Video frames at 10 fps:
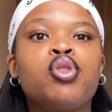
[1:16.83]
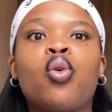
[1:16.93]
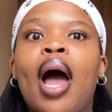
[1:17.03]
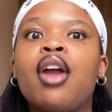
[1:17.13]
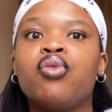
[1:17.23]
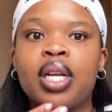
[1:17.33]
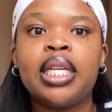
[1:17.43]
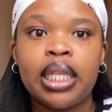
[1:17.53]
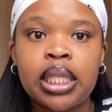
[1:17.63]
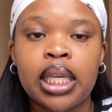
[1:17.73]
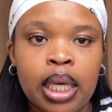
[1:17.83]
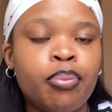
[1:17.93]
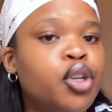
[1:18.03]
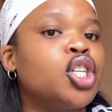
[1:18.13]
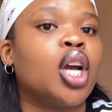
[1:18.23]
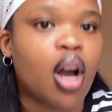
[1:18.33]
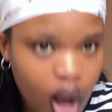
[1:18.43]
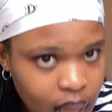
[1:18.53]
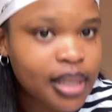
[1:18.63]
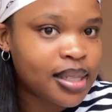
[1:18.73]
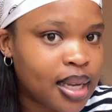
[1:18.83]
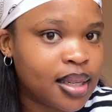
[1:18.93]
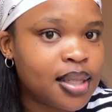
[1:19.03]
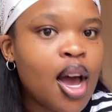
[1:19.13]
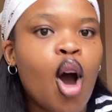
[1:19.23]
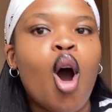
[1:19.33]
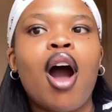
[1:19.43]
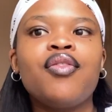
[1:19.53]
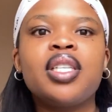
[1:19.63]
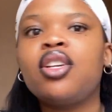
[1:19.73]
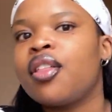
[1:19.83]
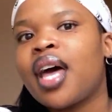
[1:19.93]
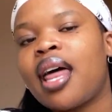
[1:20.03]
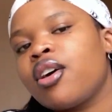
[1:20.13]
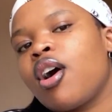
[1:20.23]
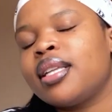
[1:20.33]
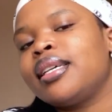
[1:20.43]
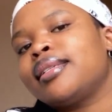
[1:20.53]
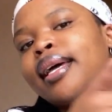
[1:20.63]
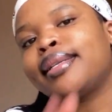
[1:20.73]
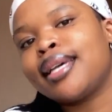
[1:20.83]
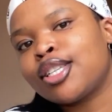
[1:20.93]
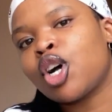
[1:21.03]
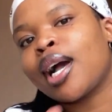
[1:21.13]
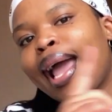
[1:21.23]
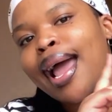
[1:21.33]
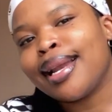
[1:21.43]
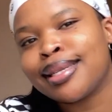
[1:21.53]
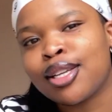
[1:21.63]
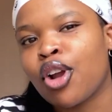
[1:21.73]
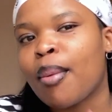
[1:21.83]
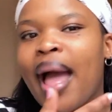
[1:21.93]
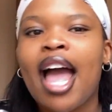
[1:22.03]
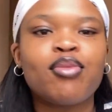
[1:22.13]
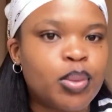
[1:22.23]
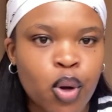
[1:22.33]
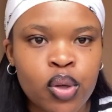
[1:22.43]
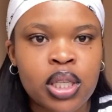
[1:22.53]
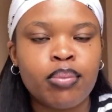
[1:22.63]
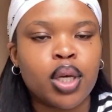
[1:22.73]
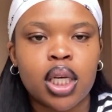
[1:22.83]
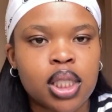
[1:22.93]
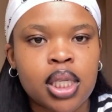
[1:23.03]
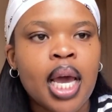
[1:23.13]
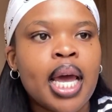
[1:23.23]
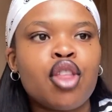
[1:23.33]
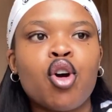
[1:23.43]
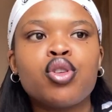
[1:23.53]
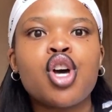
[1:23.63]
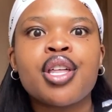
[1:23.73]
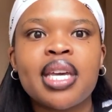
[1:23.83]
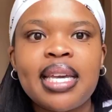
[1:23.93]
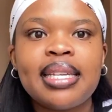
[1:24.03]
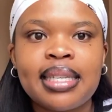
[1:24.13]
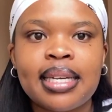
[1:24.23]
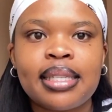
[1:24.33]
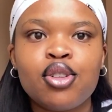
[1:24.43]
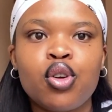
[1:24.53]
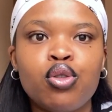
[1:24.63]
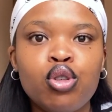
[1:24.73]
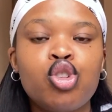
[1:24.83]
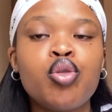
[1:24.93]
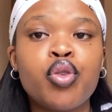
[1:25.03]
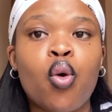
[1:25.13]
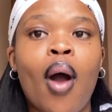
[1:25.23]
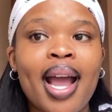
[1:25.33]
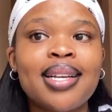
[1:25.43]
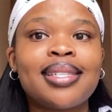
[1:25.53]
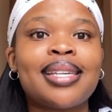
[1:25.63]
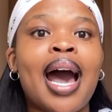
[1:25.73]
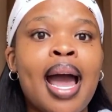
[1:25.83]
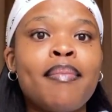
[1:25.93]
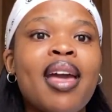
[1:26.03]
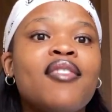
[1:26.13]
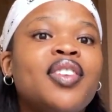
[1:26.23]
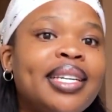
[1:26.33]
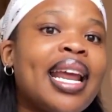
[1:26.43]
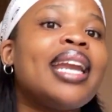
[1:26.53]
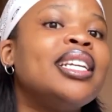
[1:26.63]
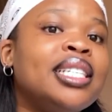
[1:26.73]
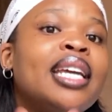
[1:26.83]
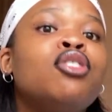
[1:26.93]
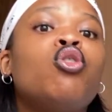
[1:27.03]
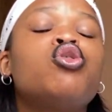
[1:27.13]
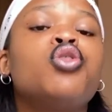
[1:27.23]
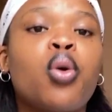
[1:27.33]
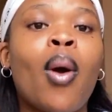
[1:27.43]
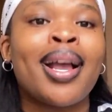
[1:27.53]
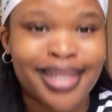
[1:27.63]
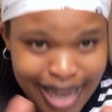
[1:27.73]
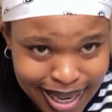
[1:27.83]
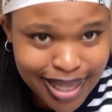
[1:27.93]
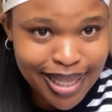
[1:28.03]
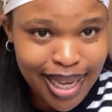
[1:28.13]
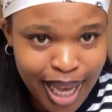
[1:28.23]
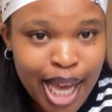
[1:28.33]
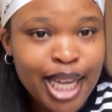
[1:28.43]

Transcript: So I really need to keep pushing content. Obviously on the other contents like TikTok and Instagram, I have been posting because those are the easiest. YouTube requires time, effort, and energy, and it also requires editing.